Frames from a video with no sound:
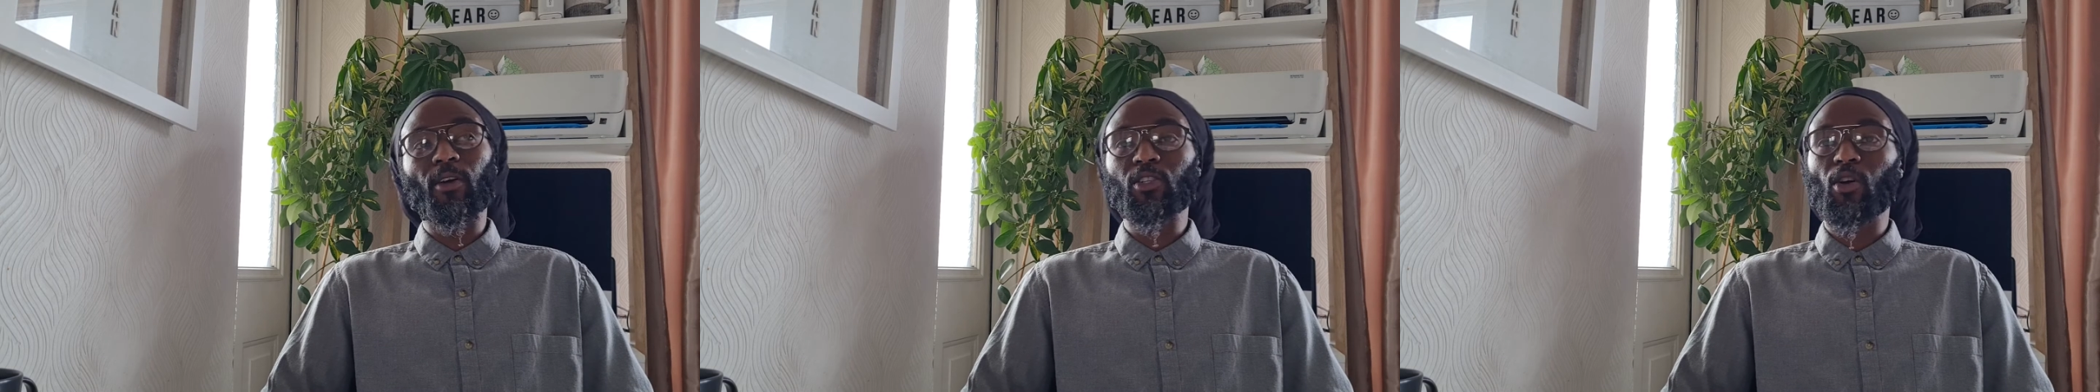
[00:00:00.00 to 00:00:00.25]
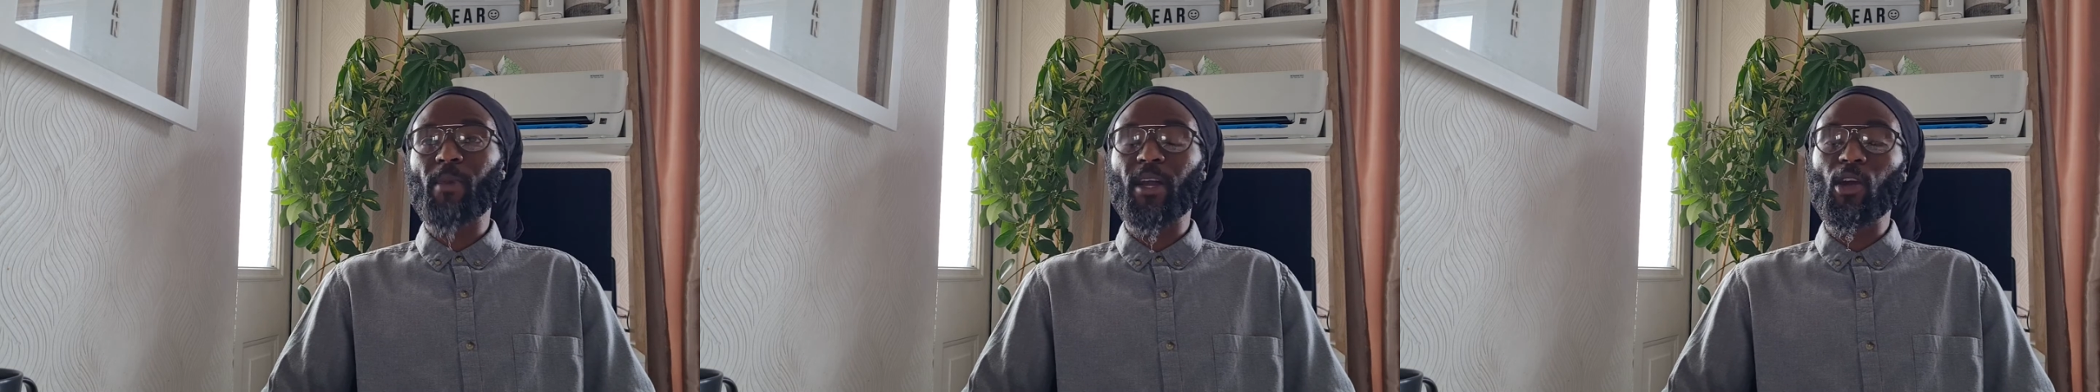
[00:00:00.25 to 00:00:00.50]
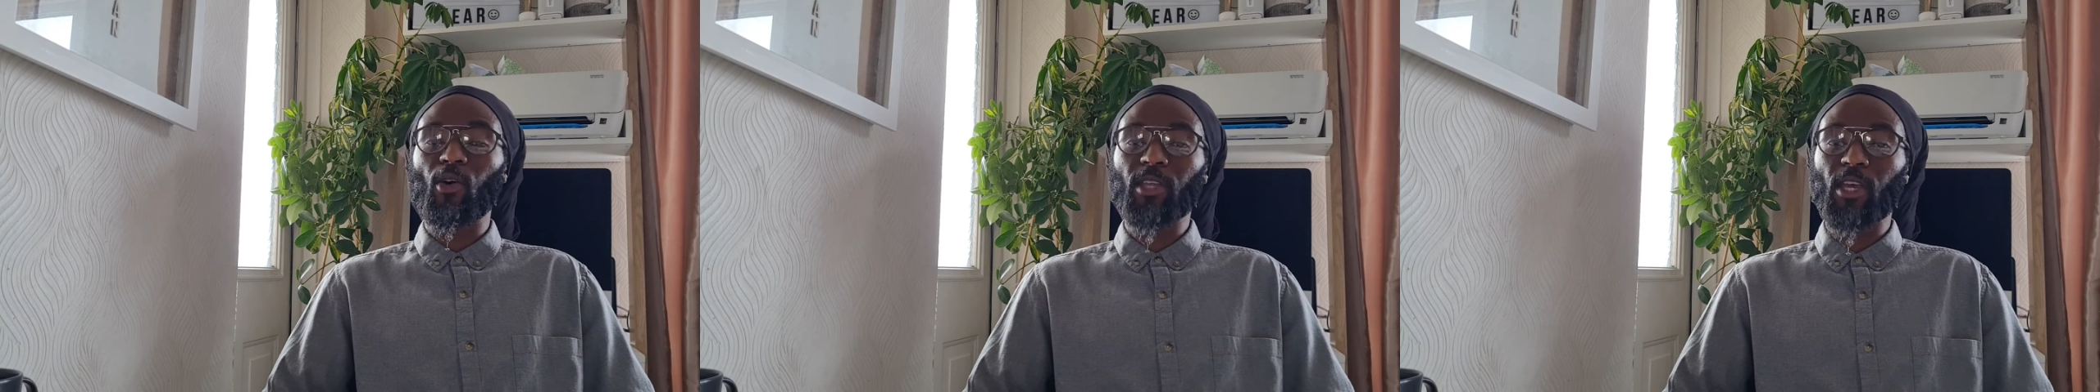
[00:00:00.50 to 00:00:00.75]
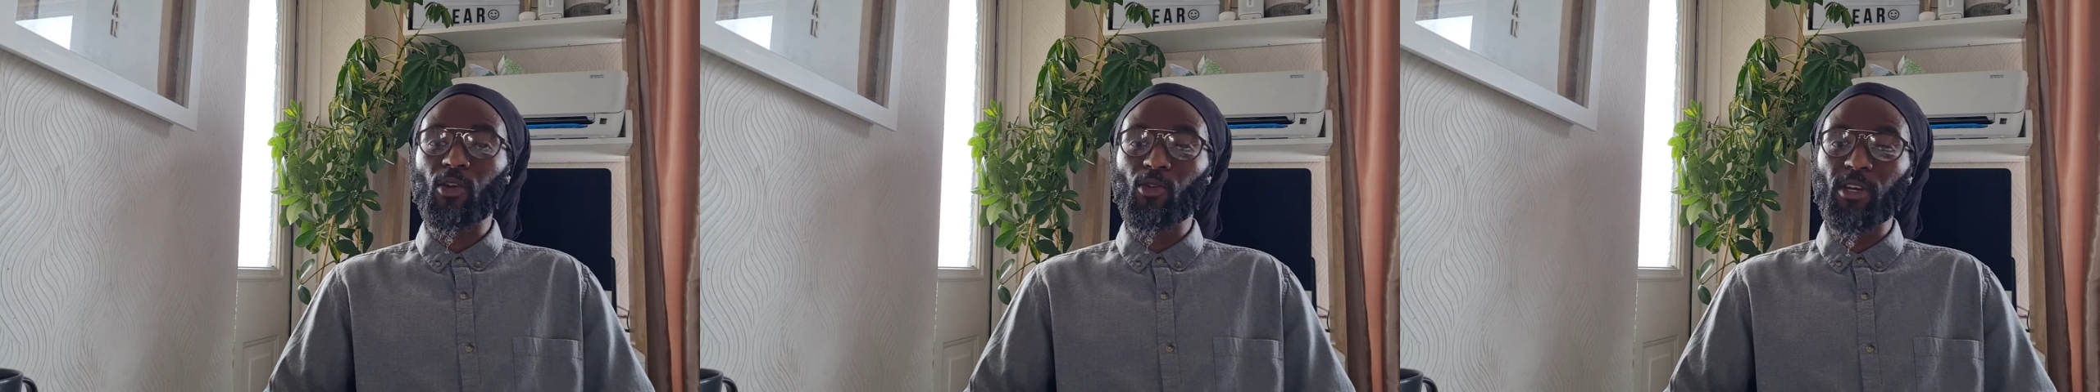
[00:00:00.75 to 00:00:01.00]
with somebody out
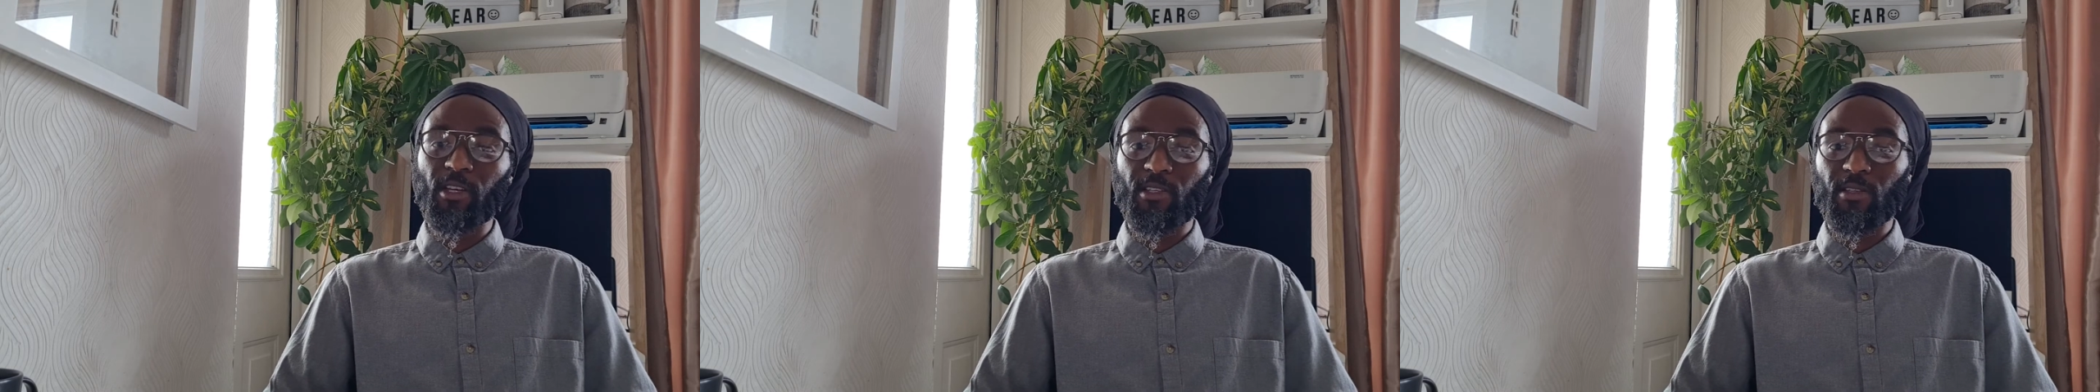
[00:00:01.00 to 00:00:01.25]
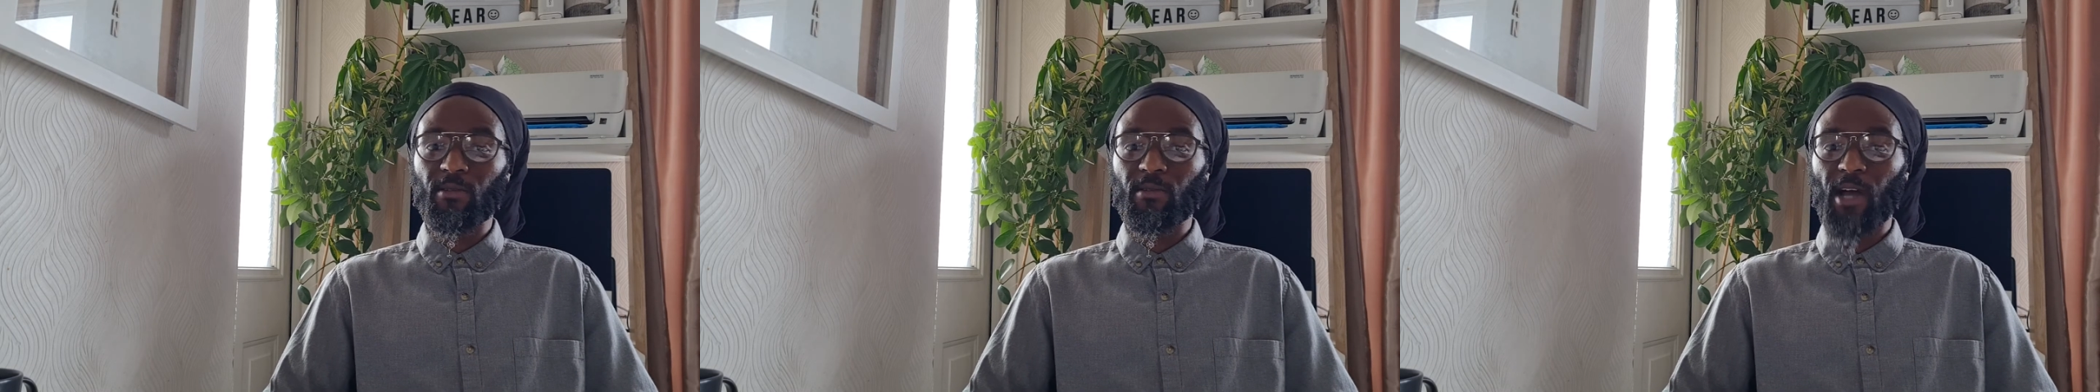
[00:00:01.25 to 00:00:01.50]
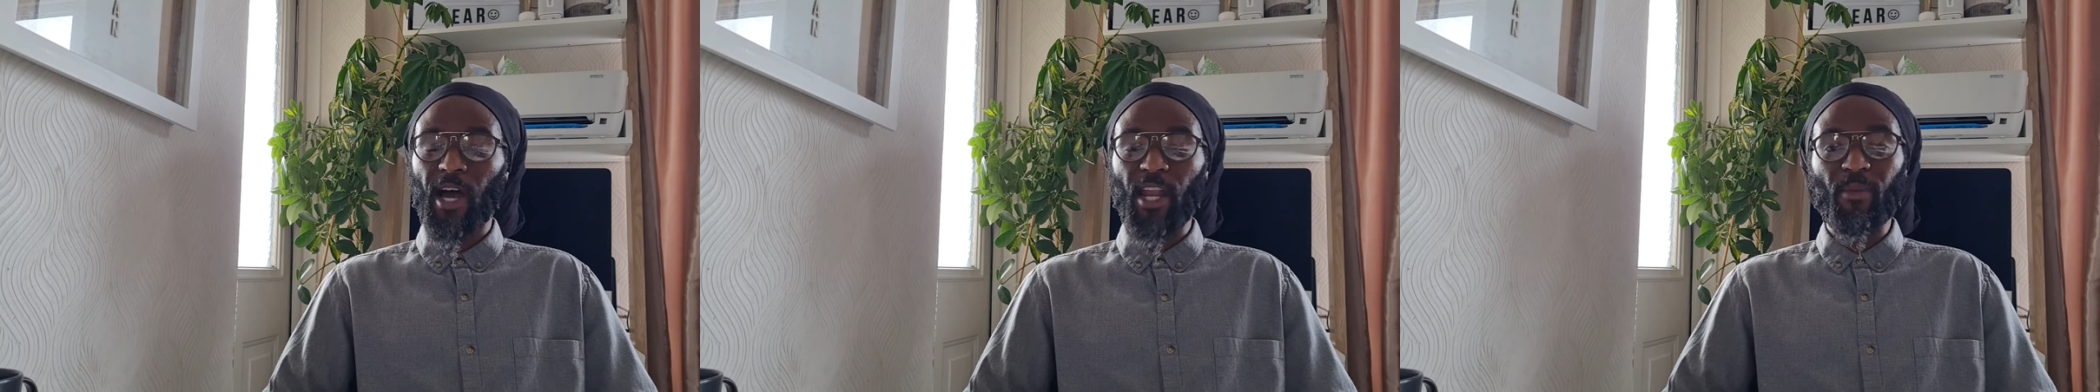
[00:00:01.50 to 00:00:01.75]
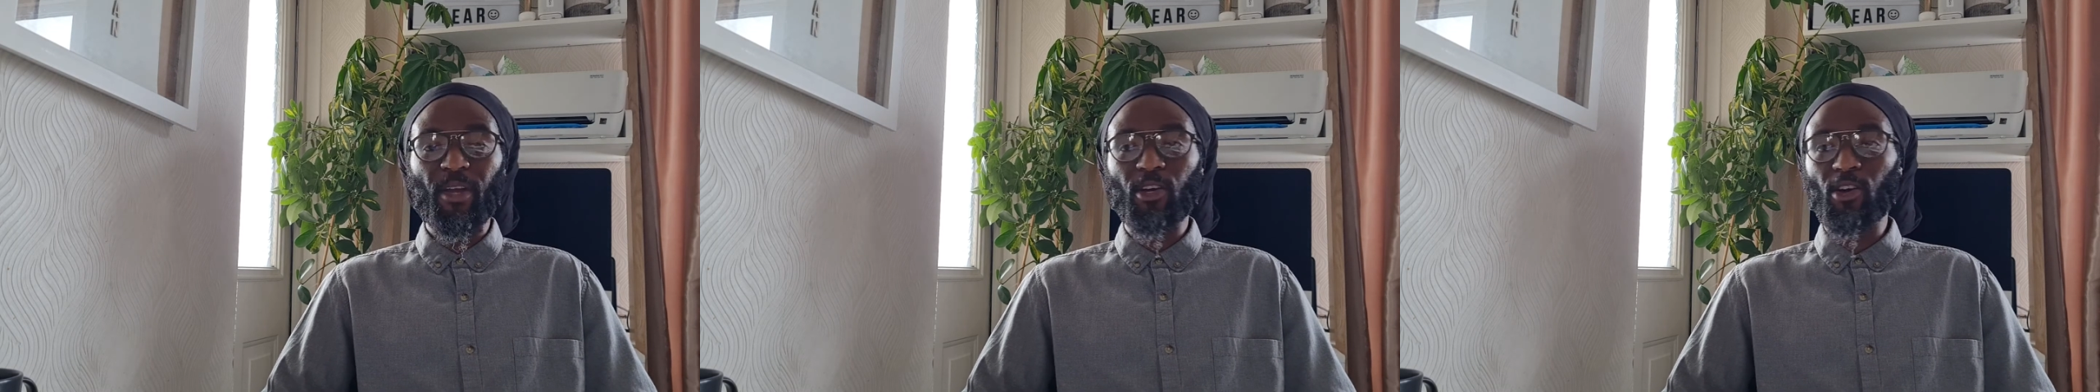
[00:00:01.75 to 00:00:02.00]
of your race. And they
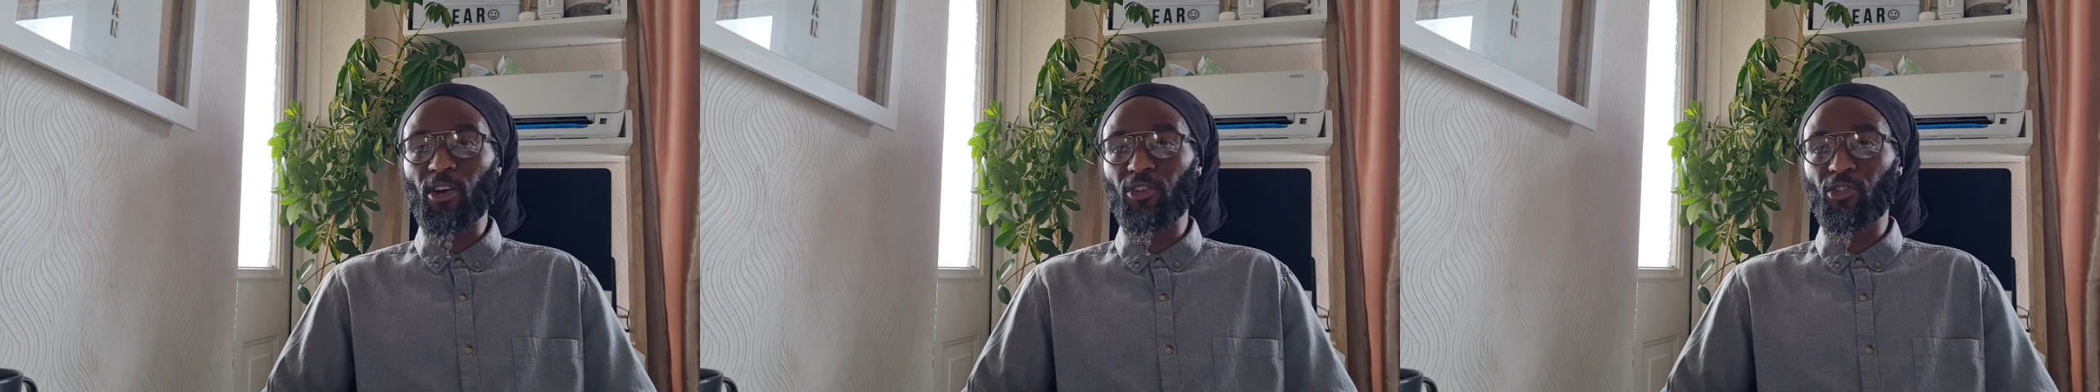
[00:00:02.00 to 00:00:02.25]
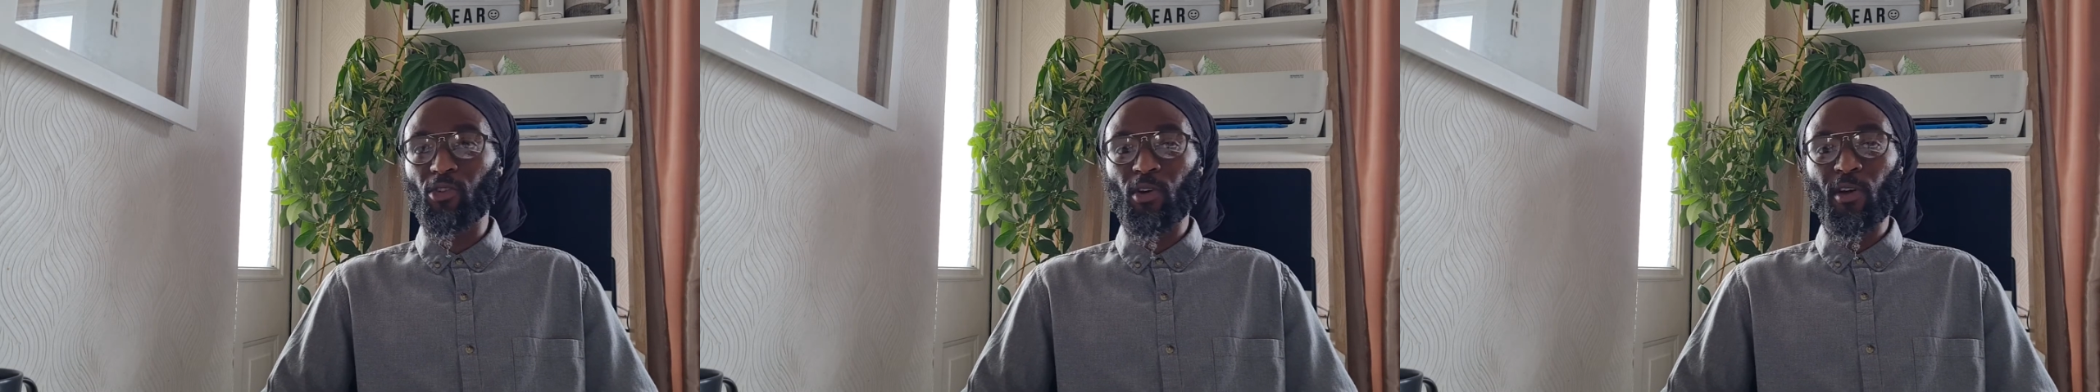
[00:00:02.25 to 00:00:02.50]
might encourage you